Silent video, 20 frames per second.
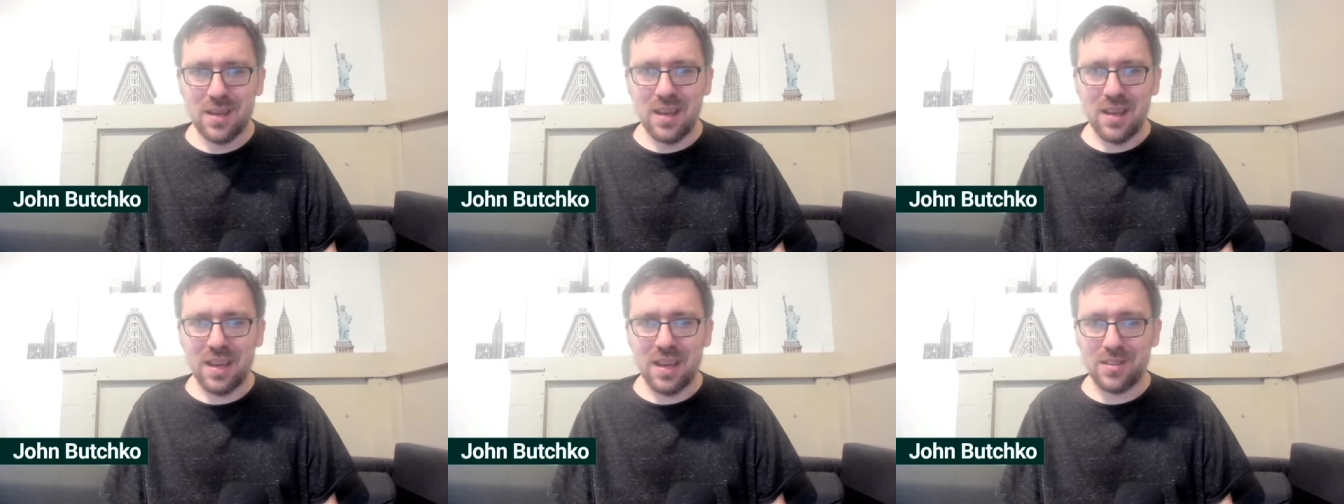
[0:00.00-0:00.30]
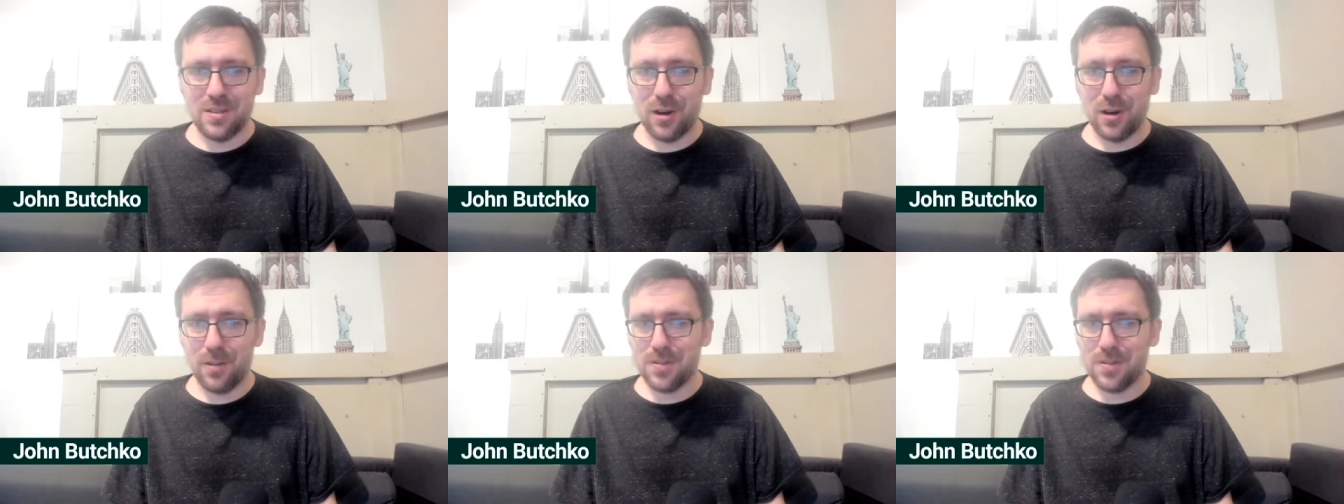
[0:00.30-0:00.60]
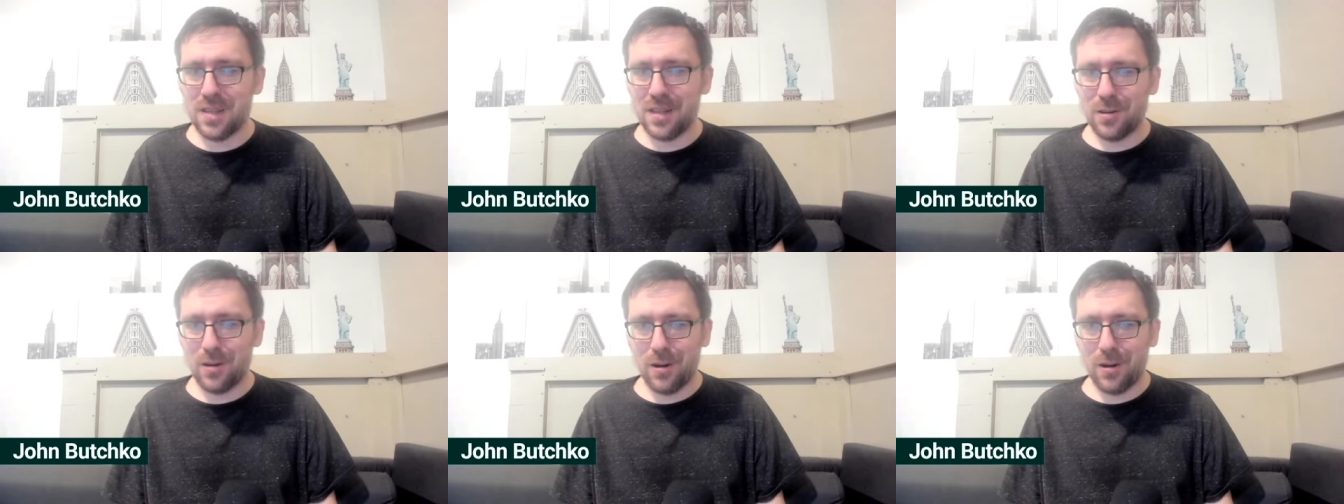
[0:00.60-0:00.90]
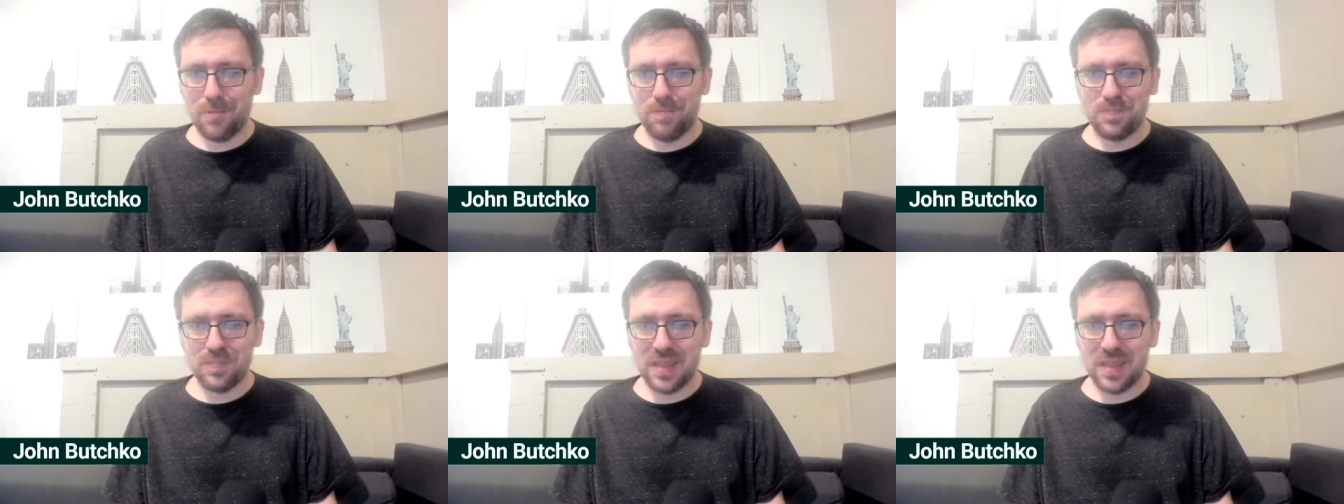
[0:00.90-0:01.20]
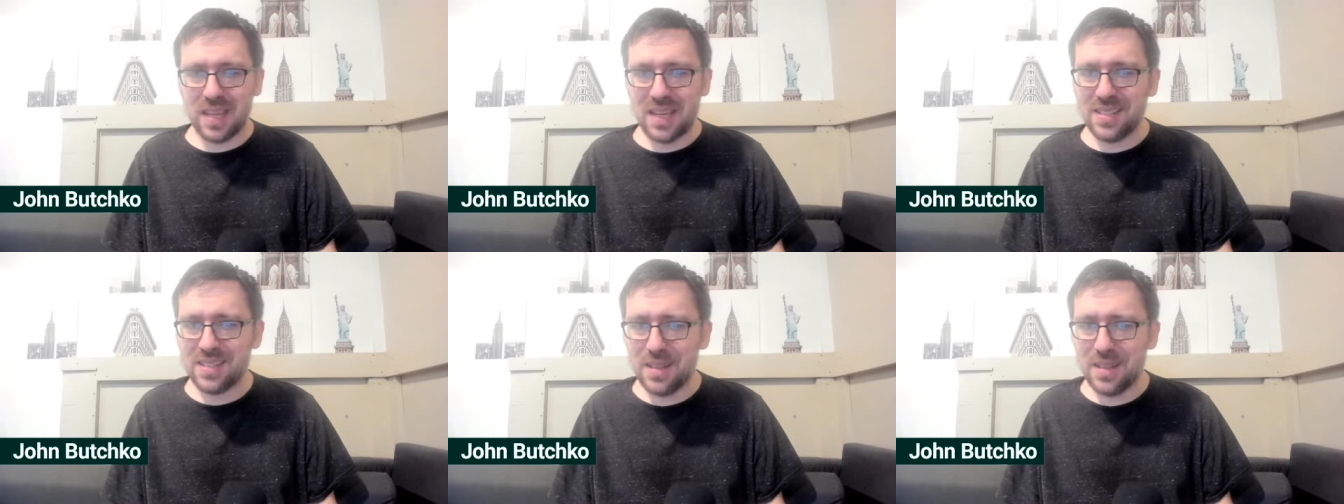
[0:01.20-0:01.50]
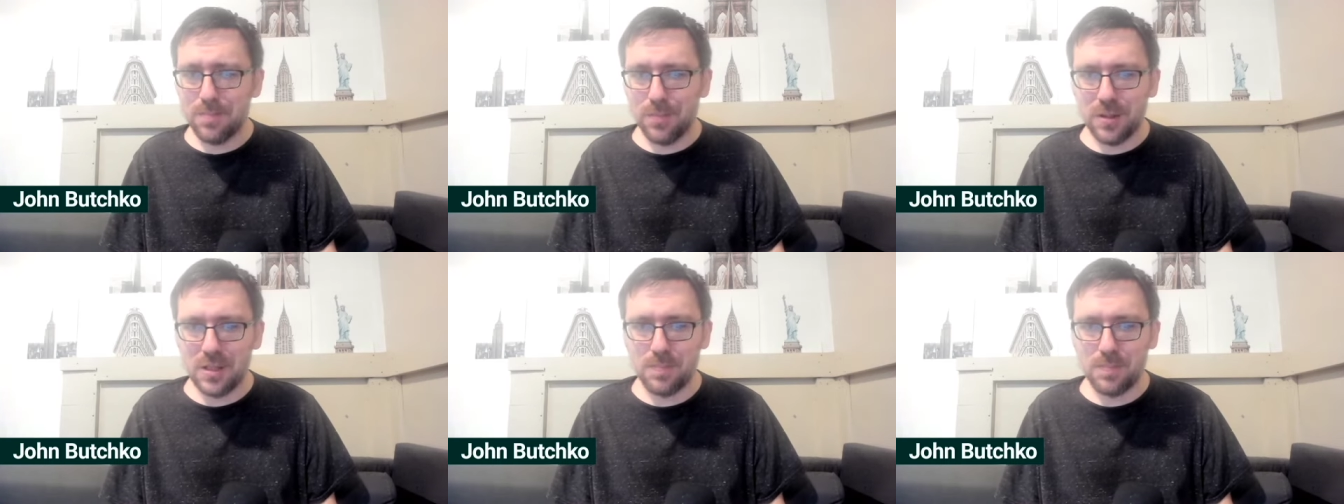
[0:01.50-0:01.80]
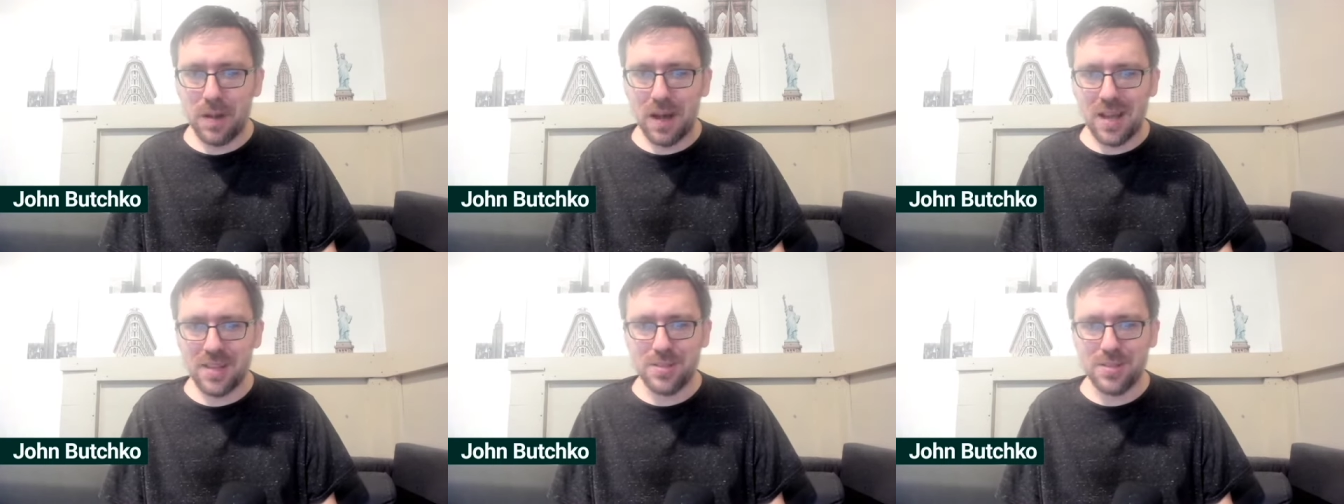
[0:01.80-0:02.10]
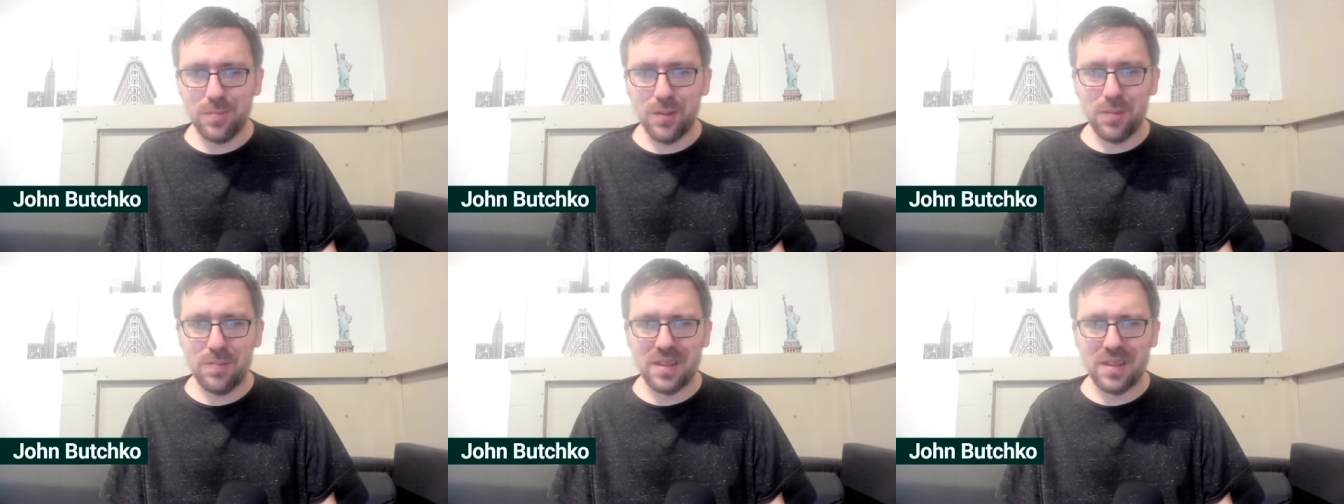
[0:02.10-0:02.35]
in terms that are as simple as possible